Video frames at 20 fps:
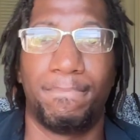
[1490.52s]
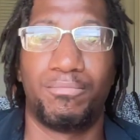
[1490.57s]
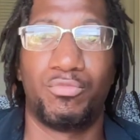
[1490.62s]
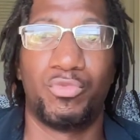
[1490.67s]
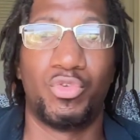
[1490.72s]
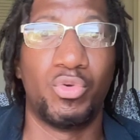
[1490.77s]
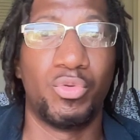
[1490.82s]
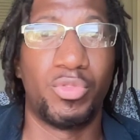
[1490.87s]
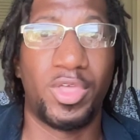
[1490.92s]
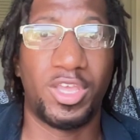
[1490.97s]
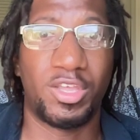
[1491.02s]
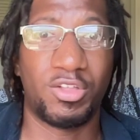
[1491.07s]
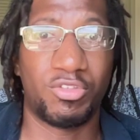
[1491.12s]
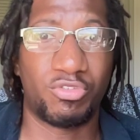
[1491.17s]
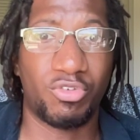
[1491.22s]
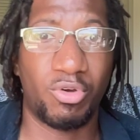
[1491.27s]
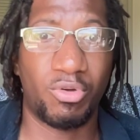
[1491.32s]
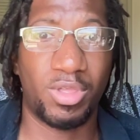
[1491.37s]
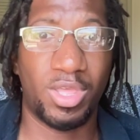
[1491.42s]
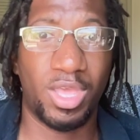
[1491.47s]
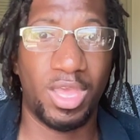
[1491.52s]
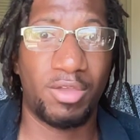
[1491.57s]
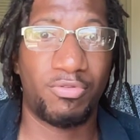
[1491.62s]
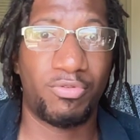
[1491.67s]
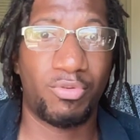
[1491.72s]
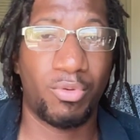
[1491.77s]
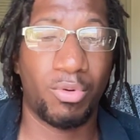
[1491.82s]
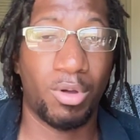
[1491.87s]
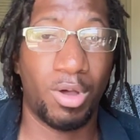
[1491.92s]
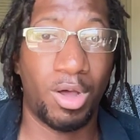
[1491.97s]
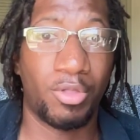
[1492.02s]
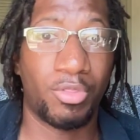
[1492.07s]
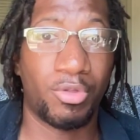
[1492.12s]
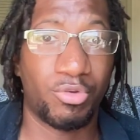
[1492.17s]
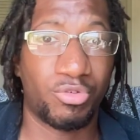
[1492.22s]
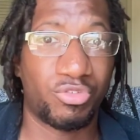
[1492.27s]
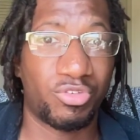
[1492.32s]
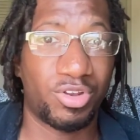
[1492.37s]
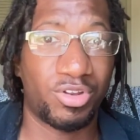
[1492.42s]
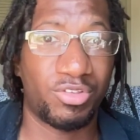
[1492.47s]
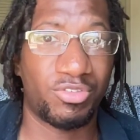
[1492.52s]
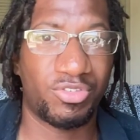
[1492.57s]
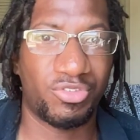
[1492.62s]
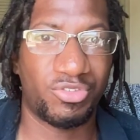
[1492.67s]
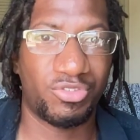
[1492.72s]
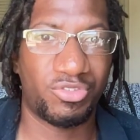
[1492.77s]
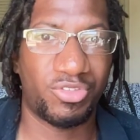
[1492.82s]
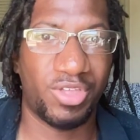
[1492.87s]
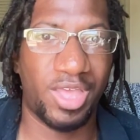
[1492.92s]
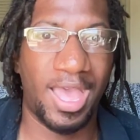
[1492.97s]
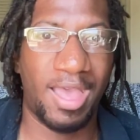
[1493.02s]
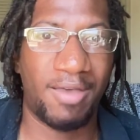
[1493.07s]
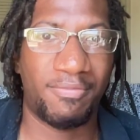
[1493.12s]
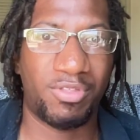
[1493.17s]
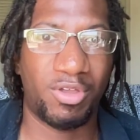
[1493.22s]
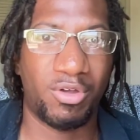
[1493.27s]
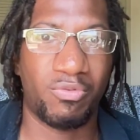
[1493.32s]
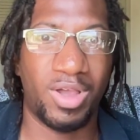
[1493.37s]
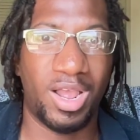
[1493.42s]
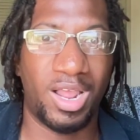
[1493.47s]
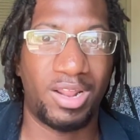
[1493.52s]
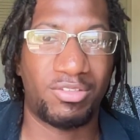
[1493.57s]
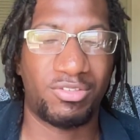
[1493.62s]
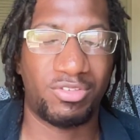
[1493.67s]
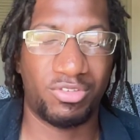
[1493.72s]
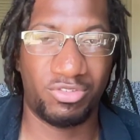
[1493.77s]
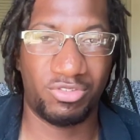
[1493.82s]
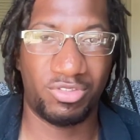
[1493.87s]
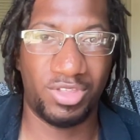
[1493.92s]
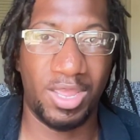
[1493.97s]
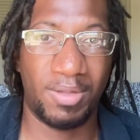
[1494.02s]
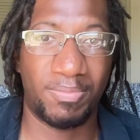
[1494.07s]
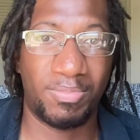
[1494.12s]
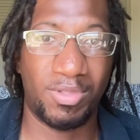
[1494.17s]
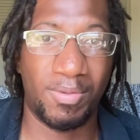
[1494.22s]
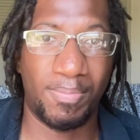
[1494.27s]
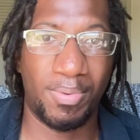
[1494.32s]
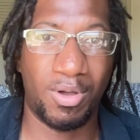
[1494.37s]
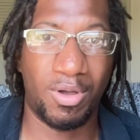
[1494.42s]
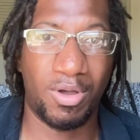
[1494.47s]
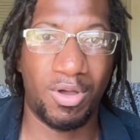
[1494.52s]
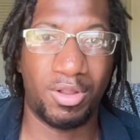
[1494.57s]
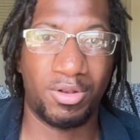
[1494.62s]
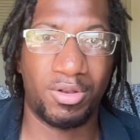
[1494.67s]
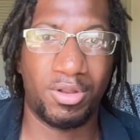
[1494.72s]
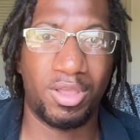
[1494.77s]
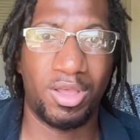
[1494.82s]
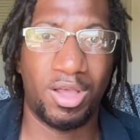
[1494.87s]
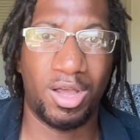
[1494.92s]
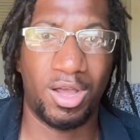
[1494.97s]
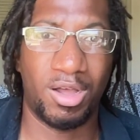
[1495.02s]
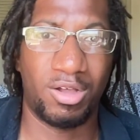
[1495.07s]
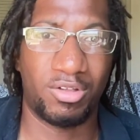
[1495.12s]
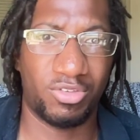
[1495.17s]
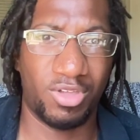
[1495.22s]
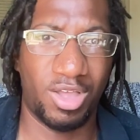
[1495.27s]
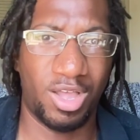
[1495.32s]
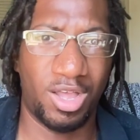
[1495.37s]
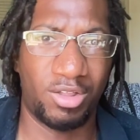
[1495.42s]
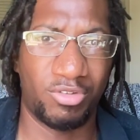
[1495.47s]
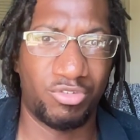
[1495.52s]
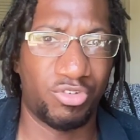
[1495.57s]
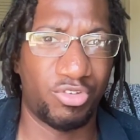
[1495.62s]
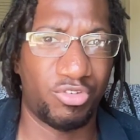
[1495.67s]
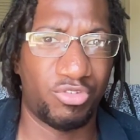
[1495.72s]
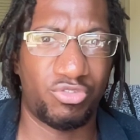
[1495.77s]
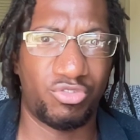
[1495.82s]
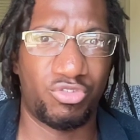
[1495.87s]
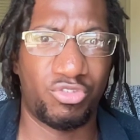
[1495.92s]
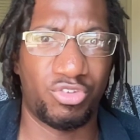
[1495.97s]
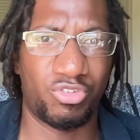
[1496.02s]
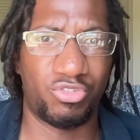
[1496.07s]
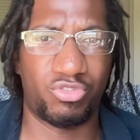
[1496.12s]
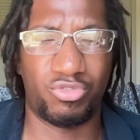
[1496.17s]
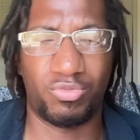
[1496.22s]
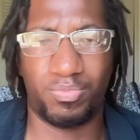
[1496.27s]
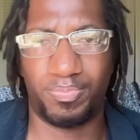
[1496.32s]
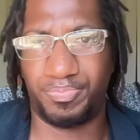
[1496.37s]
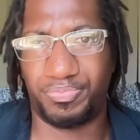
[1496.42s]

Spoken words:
You think it's okay for other citizens to have their rights stamped upon, just